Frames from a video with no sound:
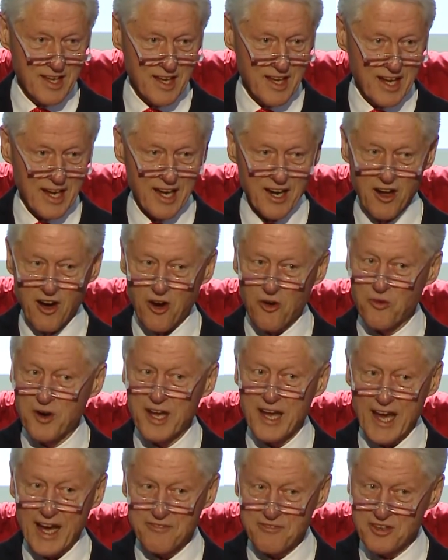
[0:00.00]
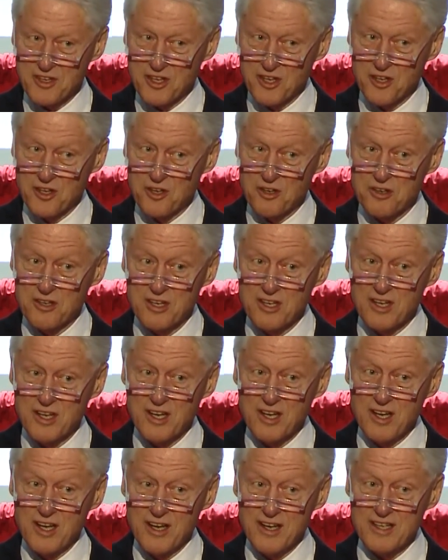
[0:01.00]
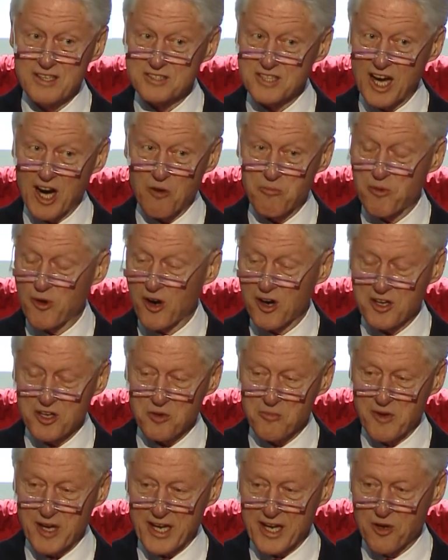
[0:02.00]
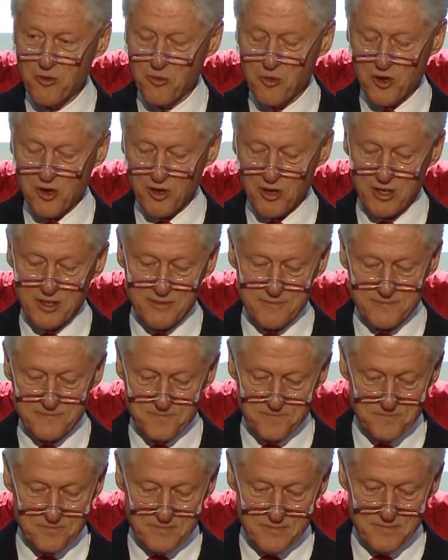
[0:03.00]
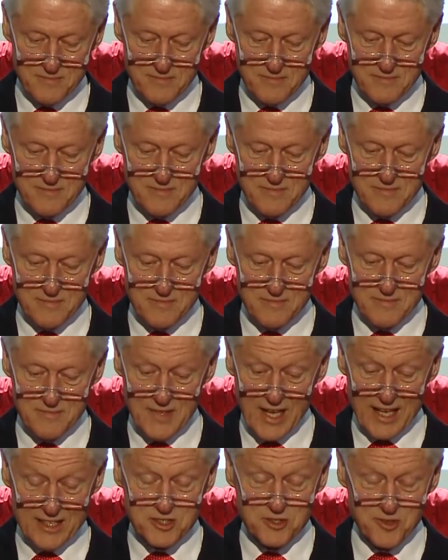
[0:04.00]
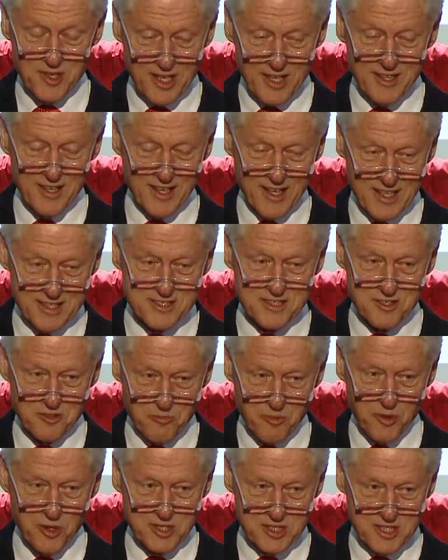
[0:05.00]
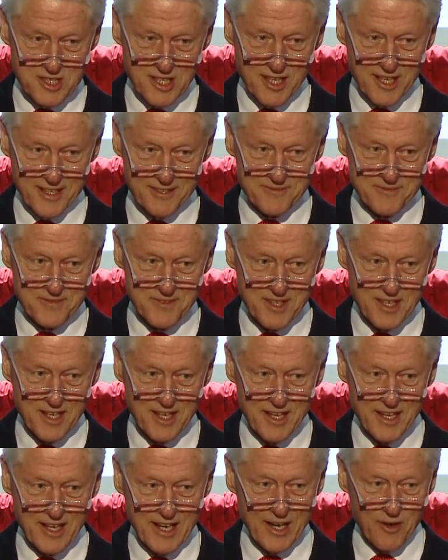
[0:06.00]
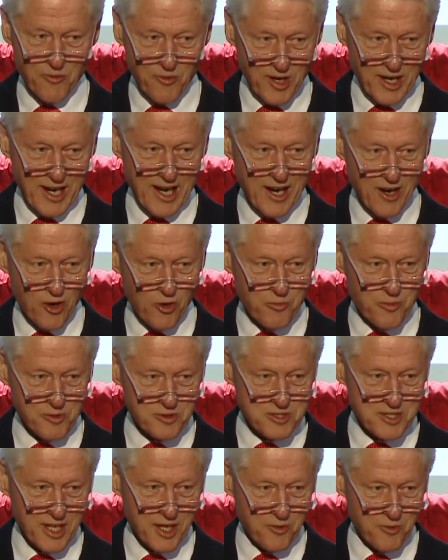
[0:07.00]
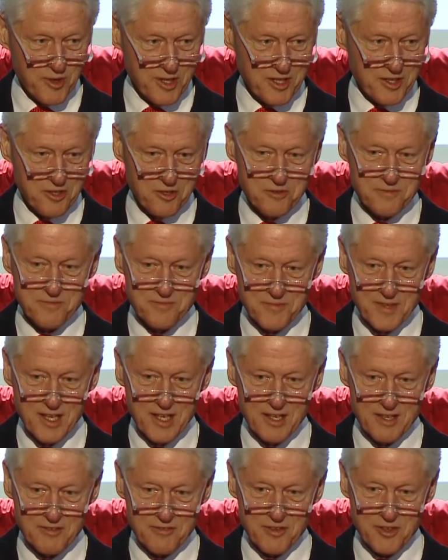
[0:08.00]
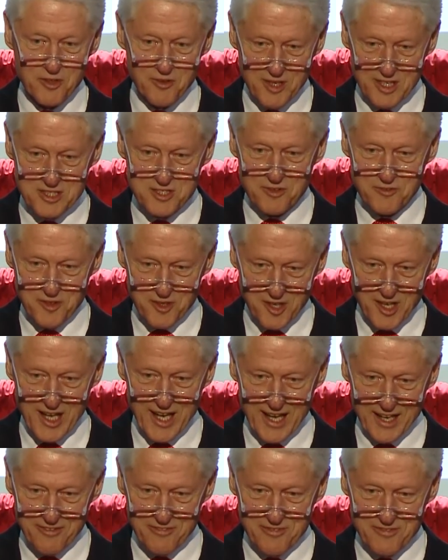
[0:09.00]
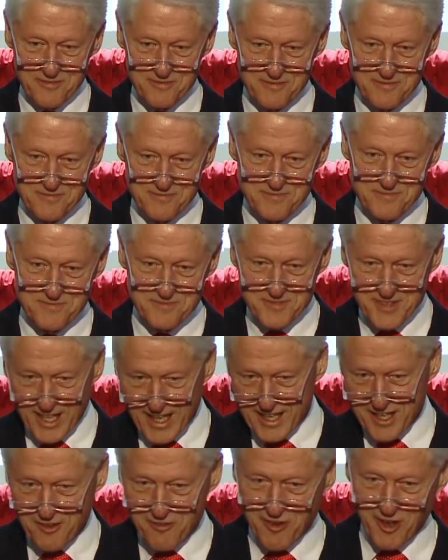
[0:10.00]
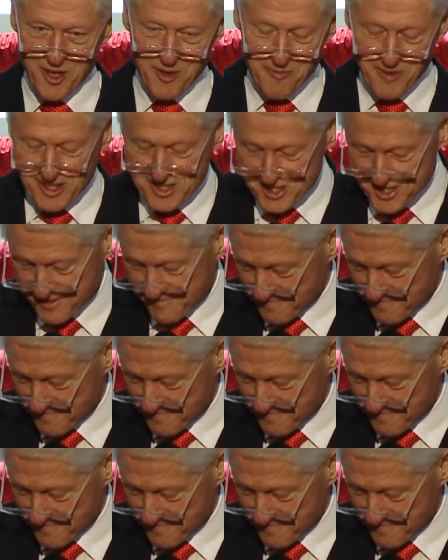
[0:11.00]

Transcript: And all we have to do is our part to make it work. That's really the lesson of Boy State, and one I hope will stay with you for the rest of your life. Thank you very much.